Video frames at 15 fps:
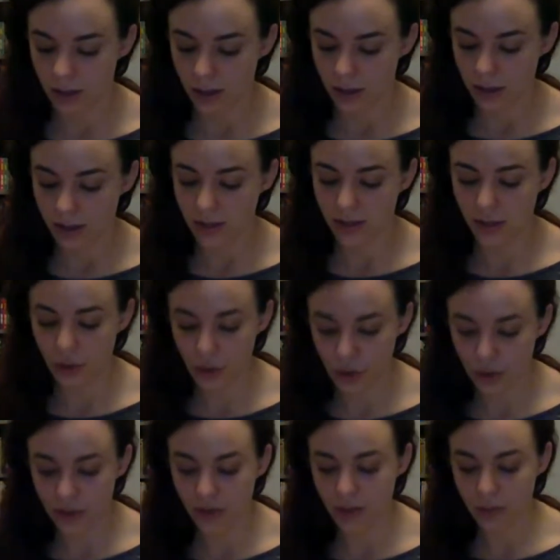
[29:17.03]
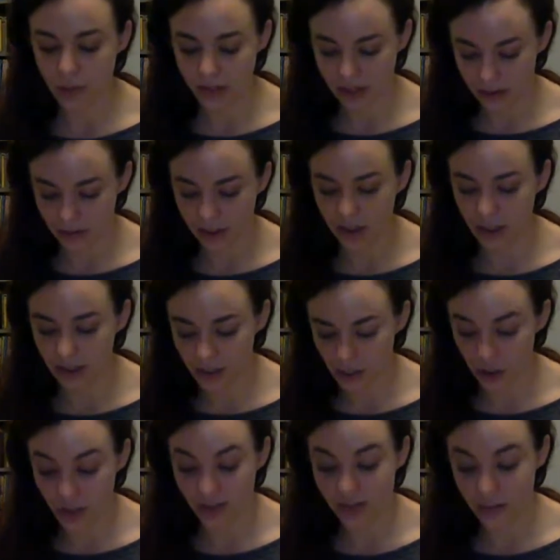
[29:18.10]
certain specific
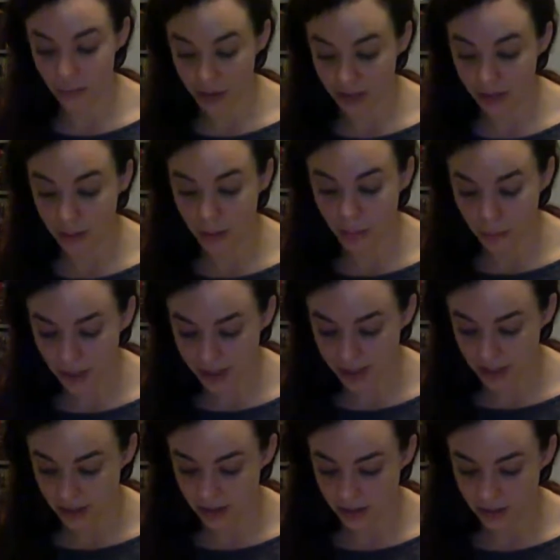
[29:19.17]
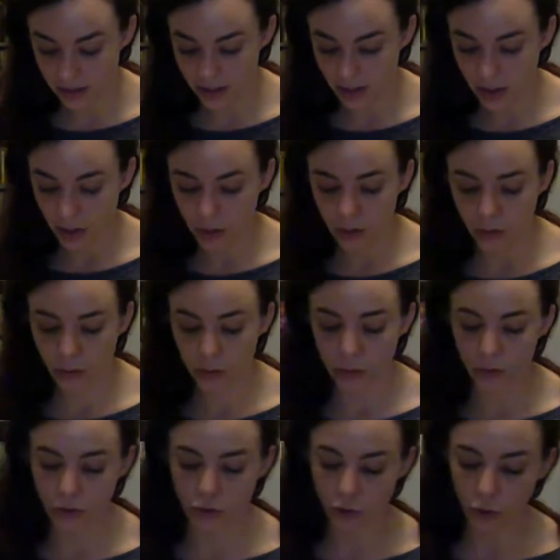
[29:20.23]
conditions must be present. Through
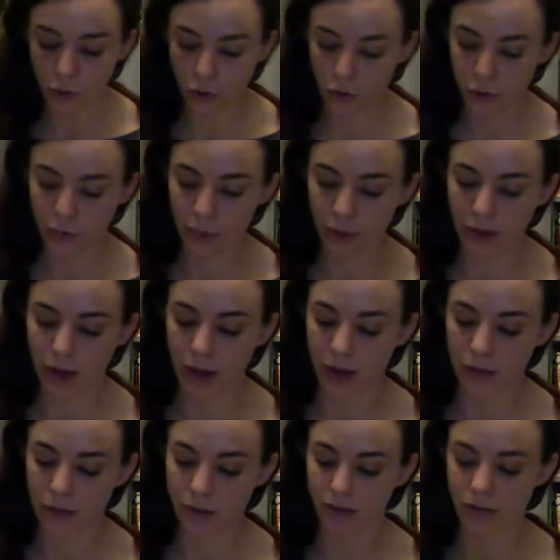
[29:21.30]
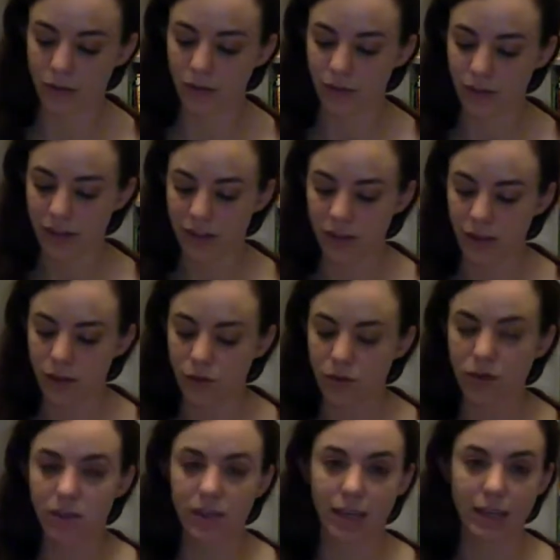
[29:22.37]
Joel Cooper and Russell Fazio's
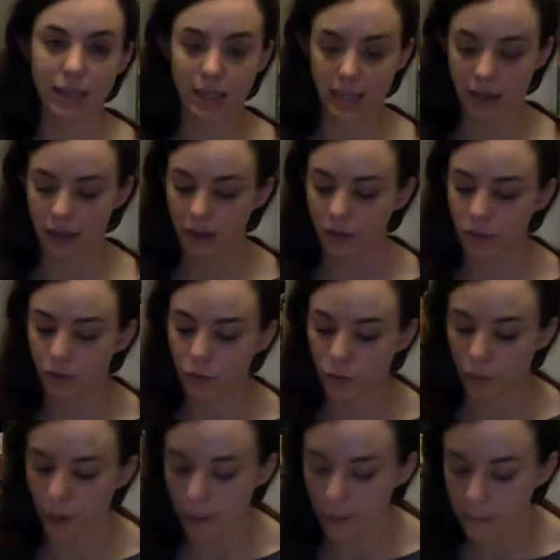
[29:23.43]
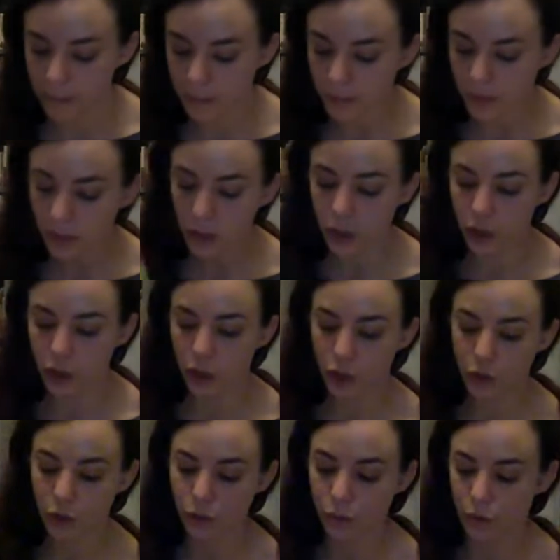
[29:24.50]
1984
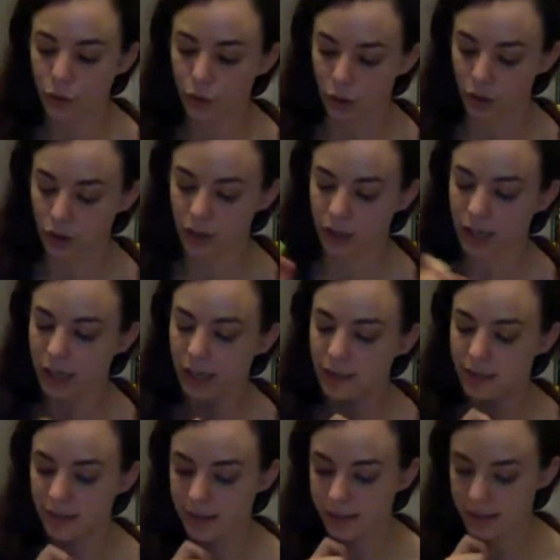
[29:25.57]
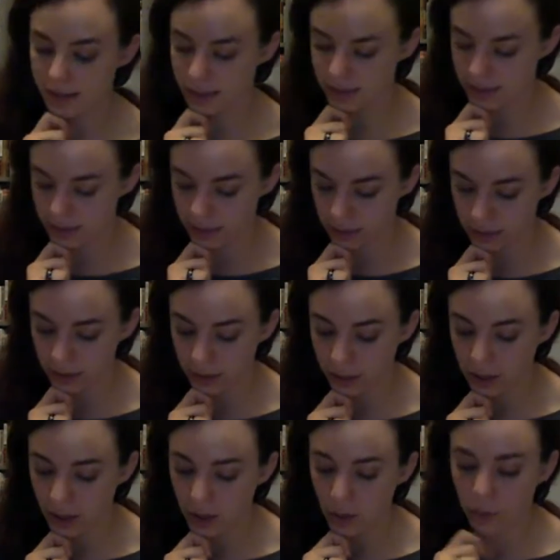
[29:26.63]
new look at dissonance theory,
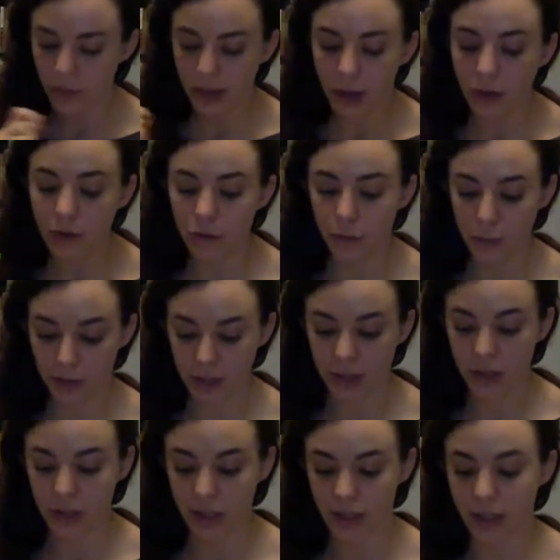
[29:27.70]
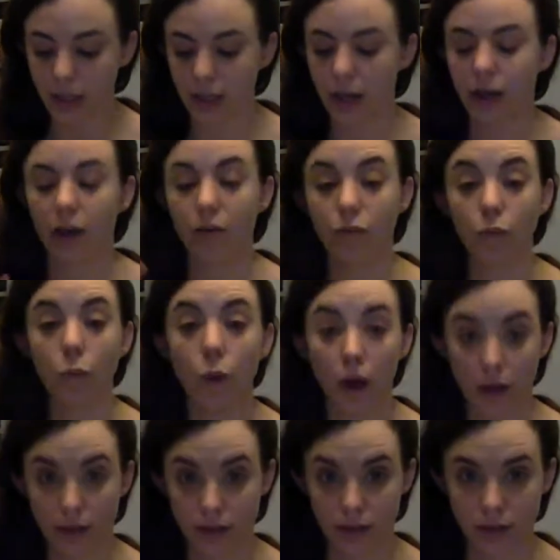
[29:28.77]
we now have a pretty good idea of
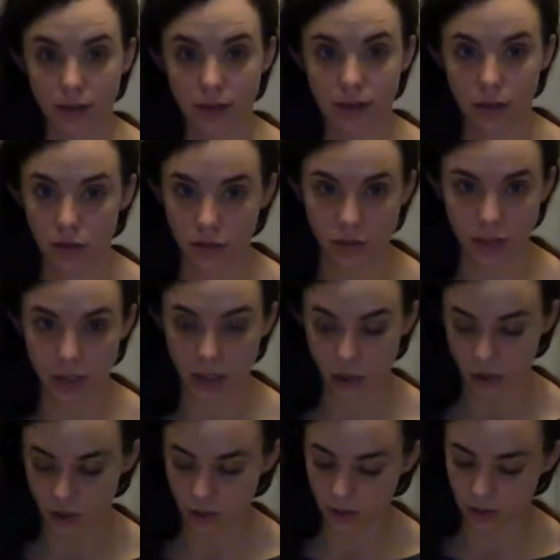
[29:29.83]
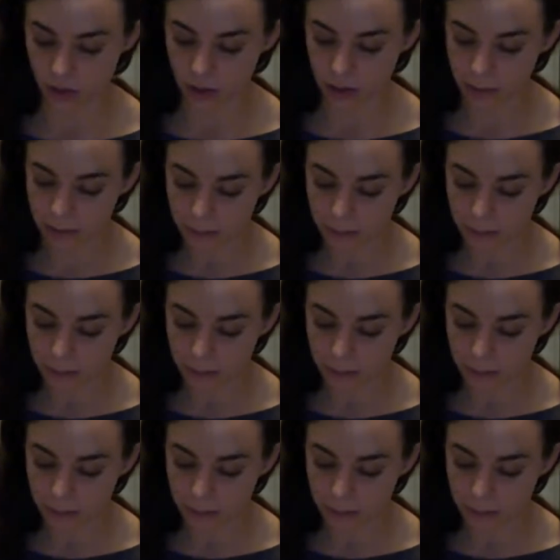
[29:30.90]
what those conditions are.